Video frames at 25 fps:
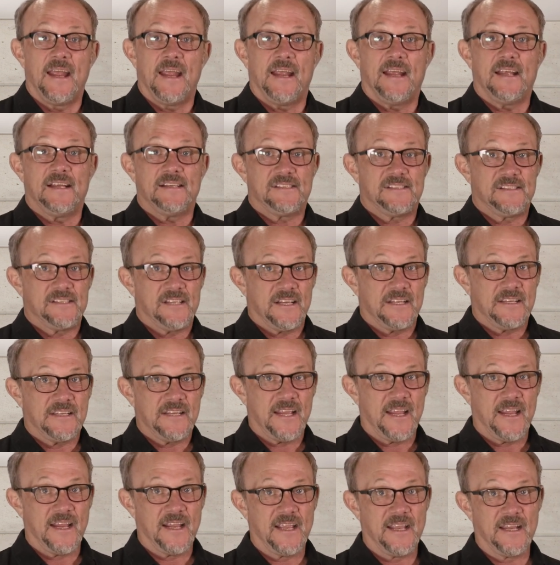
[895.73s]
is to
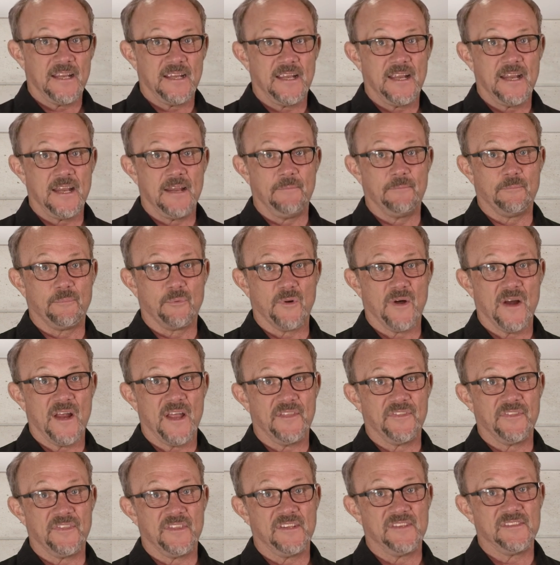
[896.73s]
take a deep
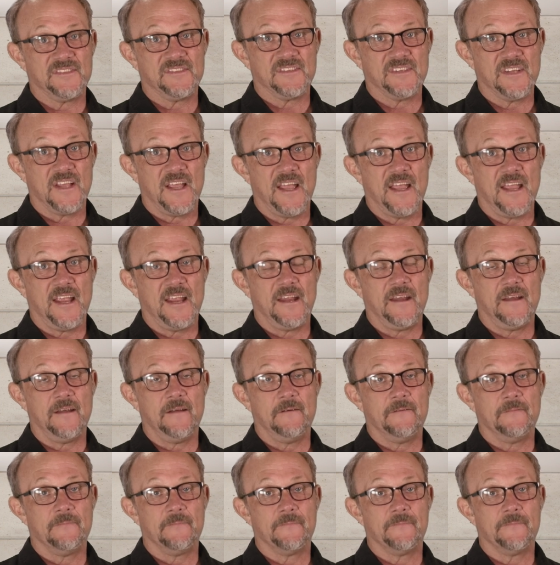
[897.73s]
breath and say,